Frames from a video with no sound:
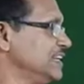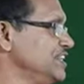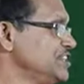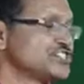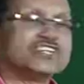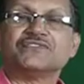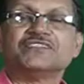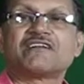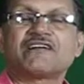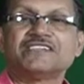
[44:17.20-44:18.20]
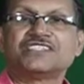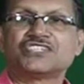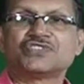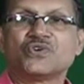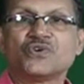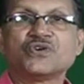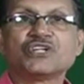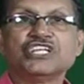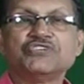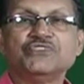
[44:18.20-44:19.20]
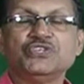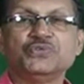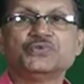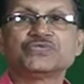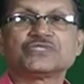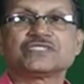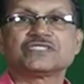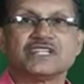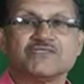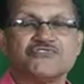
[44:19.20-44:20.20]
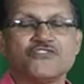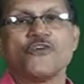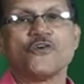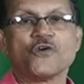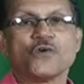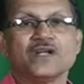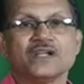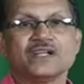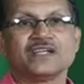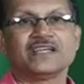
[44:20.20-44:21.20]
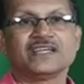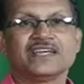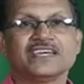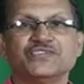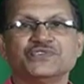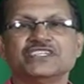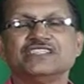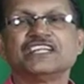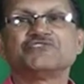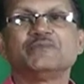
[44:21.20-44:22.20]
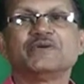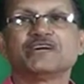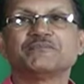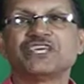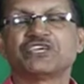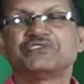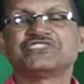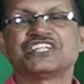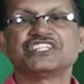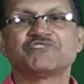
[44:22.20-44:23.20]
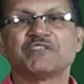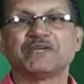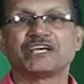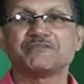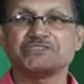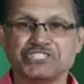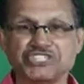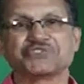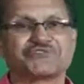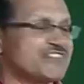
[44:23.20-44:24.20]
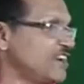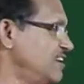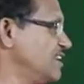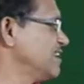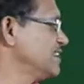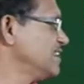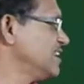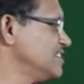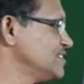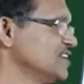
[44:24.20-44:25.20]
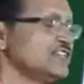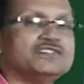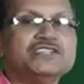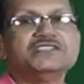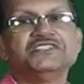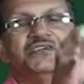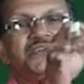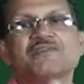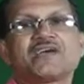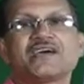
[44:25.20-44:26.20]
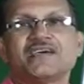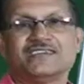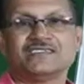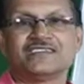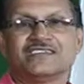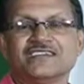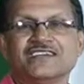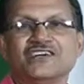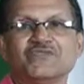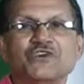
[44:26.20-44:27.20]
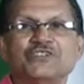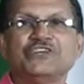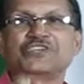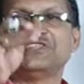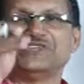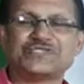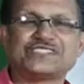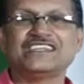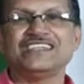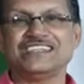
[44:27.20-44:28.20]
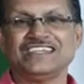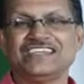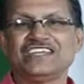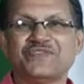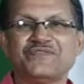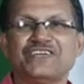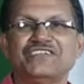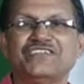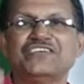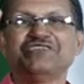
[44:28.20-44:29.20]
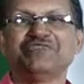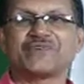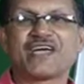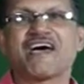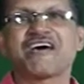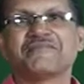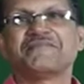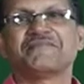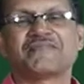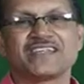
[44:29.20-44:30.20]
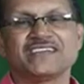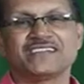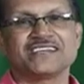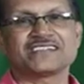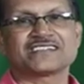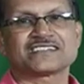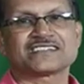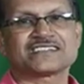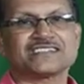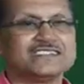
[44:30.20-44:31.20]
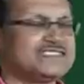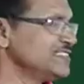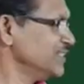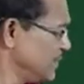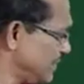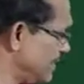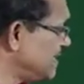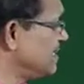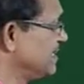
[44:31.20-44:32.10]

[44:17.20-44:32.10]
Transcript: Instead of the rising tone, if you use the fall again you see that will become the questions will become neutral that is did you rise or did you see when did you come like that okay